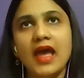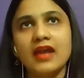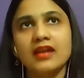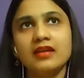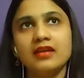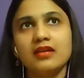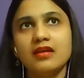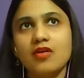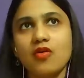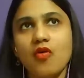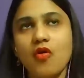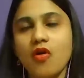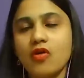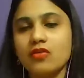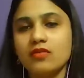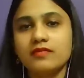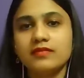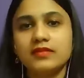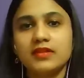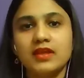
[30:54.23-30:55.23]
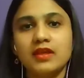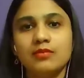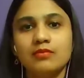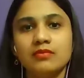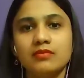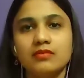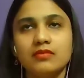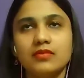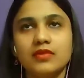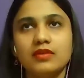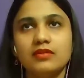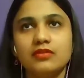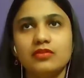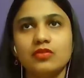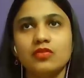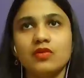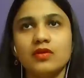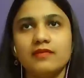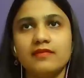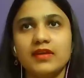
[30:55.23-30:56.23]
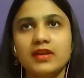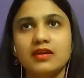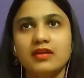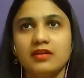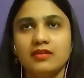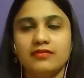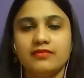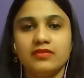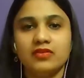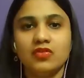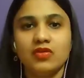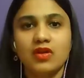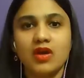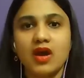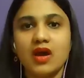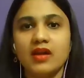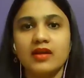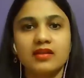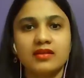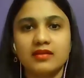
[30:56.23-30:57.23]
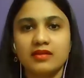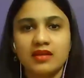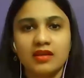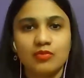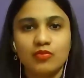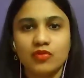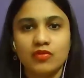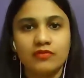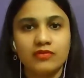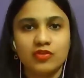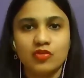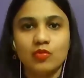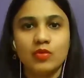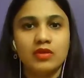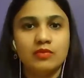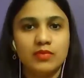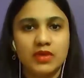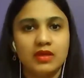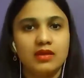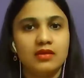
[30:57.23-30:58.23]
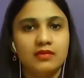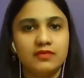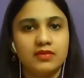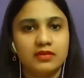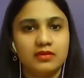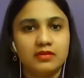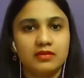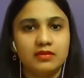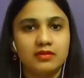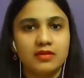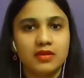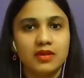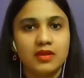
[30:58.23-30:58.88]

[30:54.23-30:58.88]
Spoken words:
And all of them show a very different archetype of human behavior,